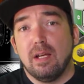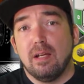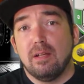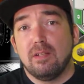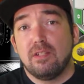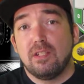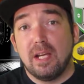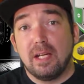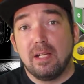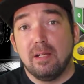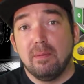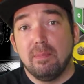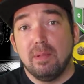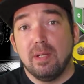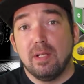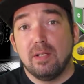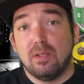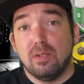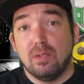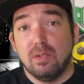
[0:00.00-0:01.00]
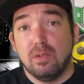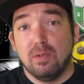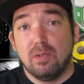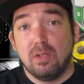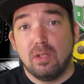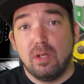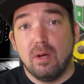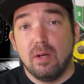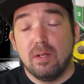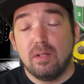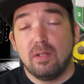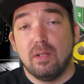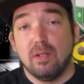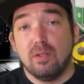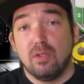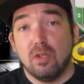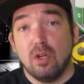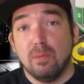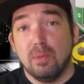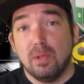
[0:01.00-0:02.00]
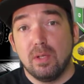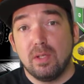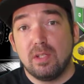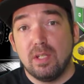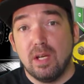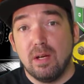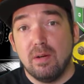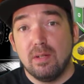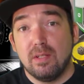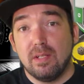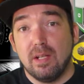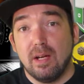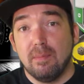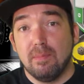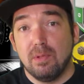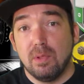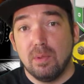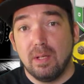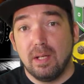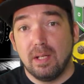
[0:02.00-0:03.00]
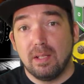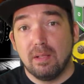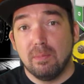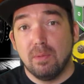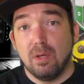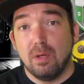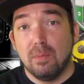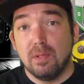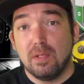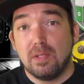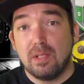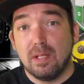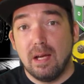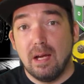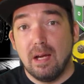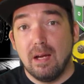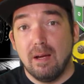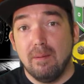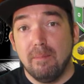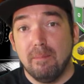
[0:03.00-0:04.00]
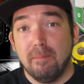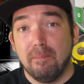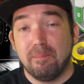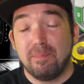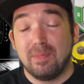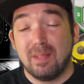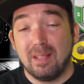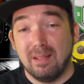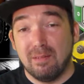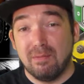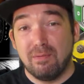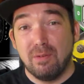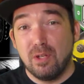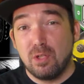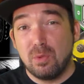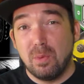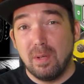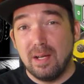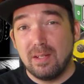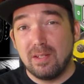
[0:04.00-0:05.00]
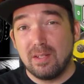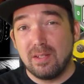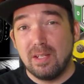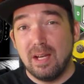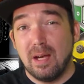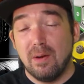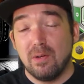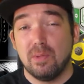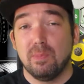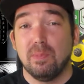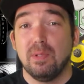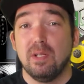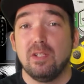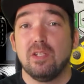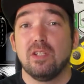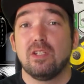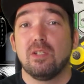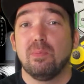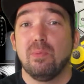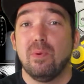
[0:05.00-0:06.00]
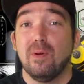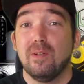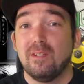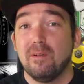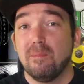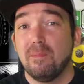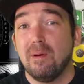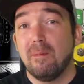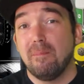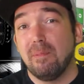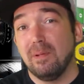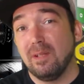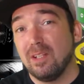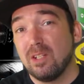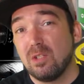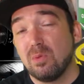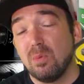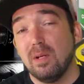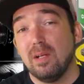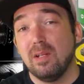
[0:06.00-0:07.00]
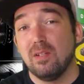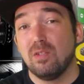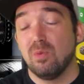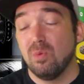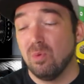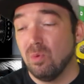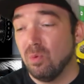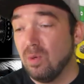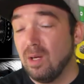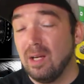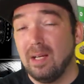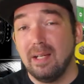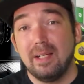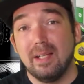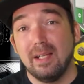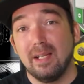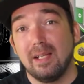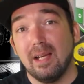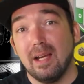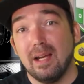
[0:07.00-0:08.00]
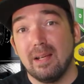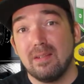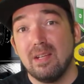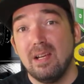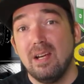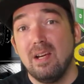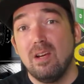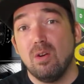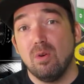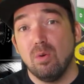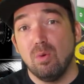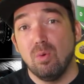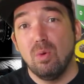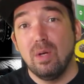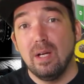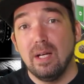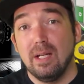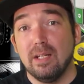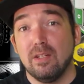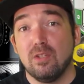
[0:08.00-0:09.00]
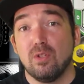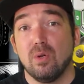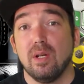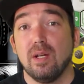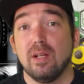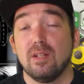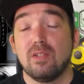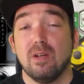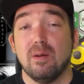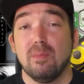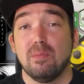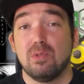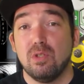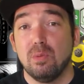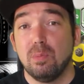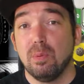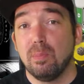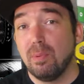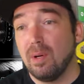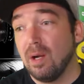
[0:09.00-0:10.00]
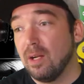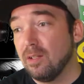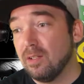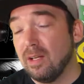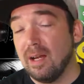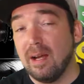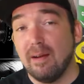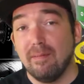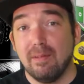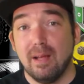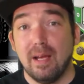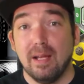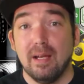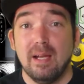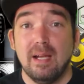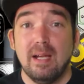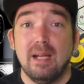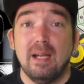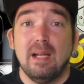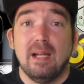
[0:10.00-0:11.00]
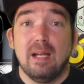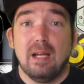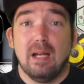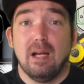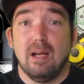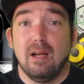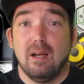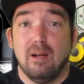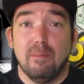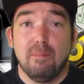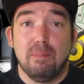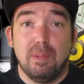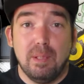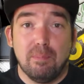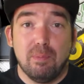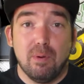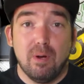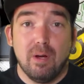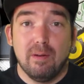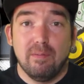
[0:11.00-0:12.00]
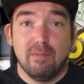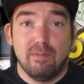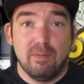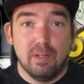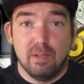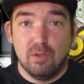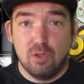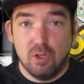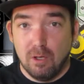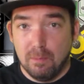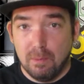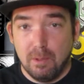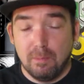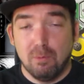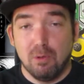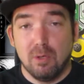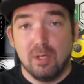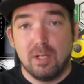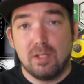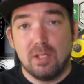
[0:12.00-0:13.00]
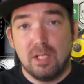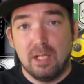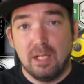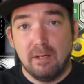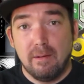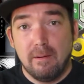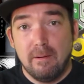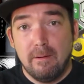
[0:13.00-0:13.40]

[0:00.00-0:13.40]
second beer to go into the Joburg series that I'm doing at the moment. The first one, as I say, I was a bit disappointed about, but this one is really kick-ass. Really enjoying it, so I'm super proud to have that be part of the Joburg brewing scene.